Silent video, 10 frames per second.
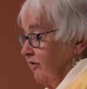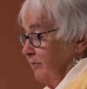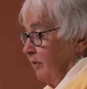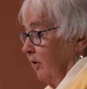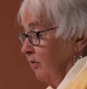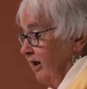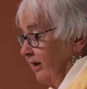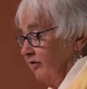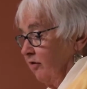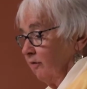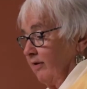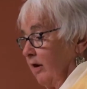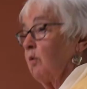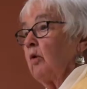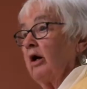a protest over
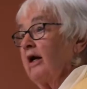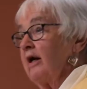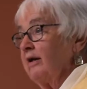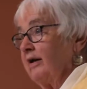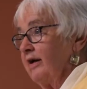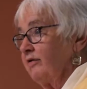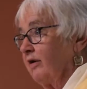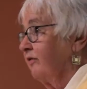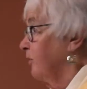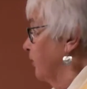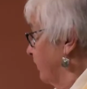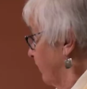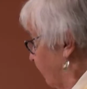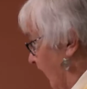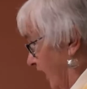their working conditions, and we
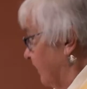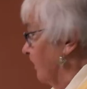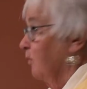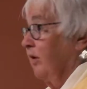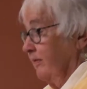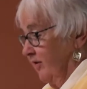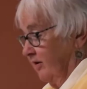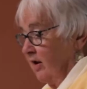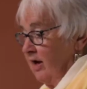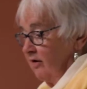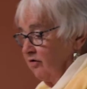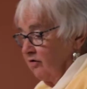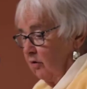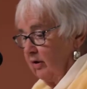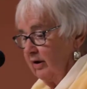heard that in one of the
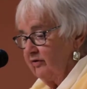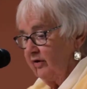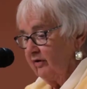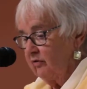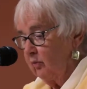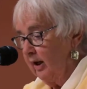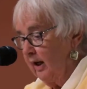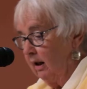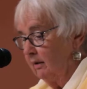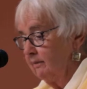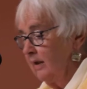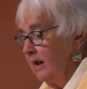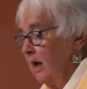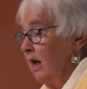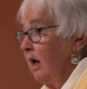stories as well.
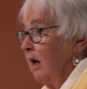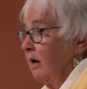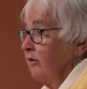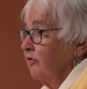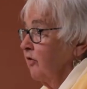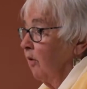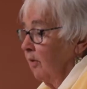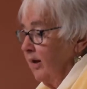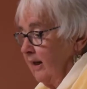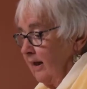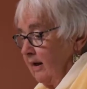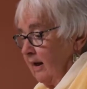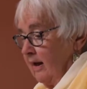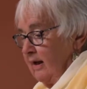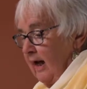So
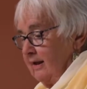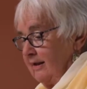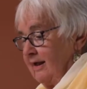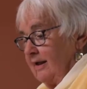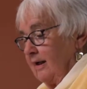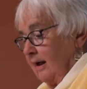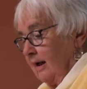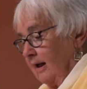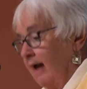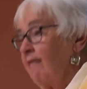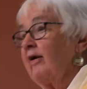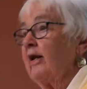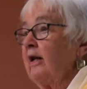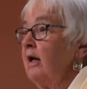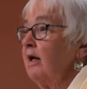in
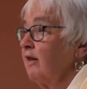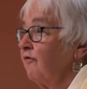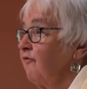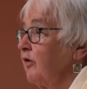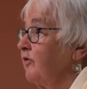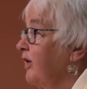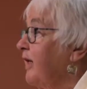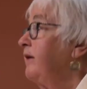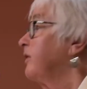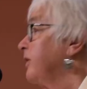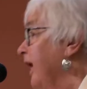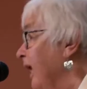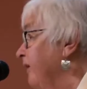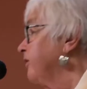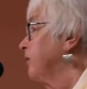1911, the first
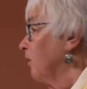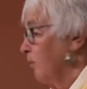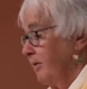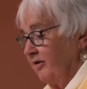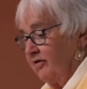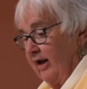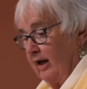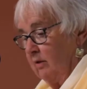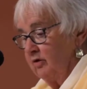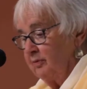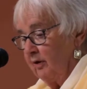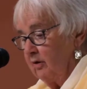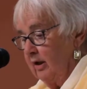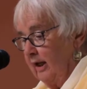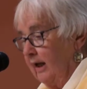International Women's Day was
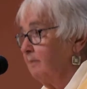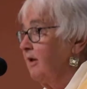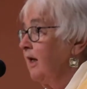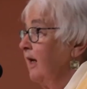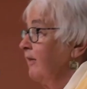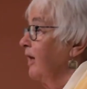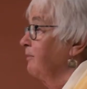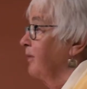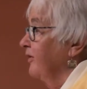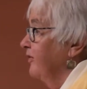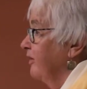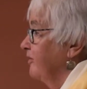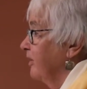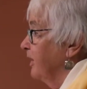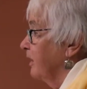proclaimed. Then President
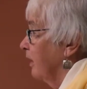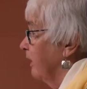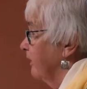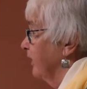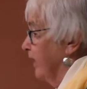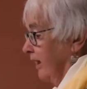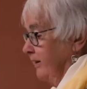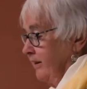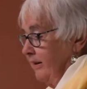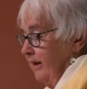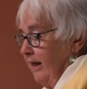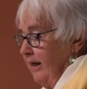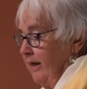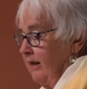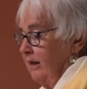Jimmy Carter in
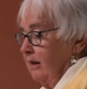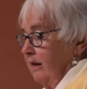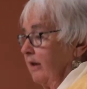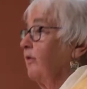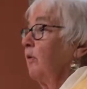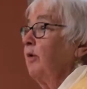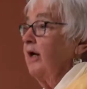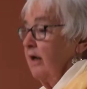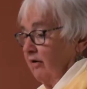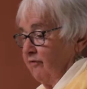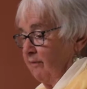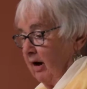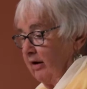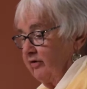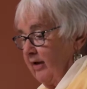1980 declared the week of
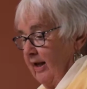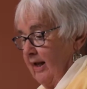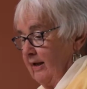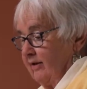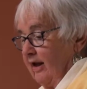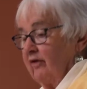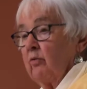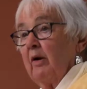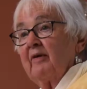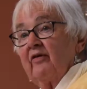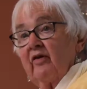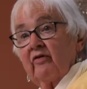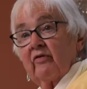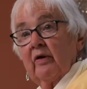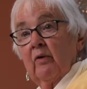March 8th as Women's
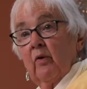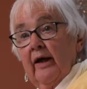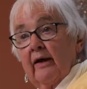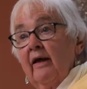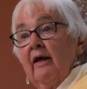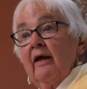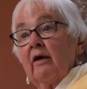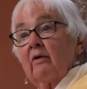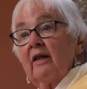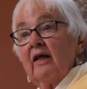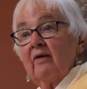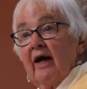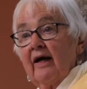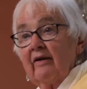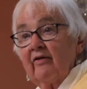History Week here in the
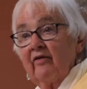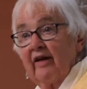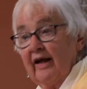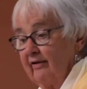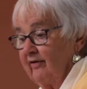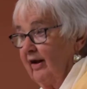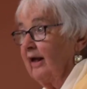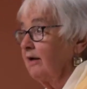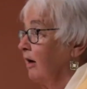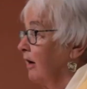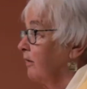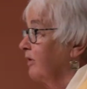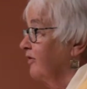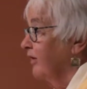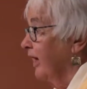United States, and
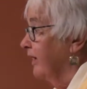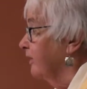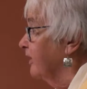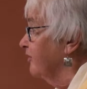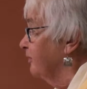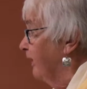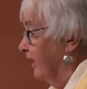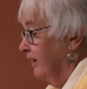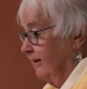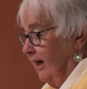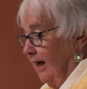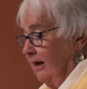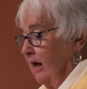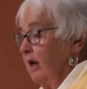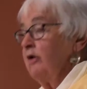Congress later expanded
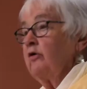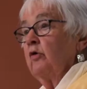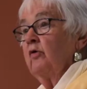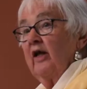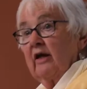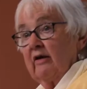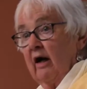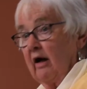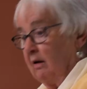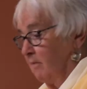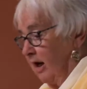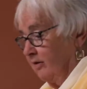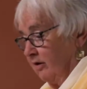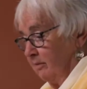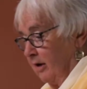that to the entire month
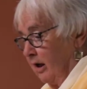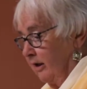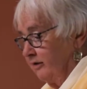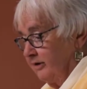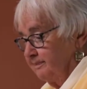of March.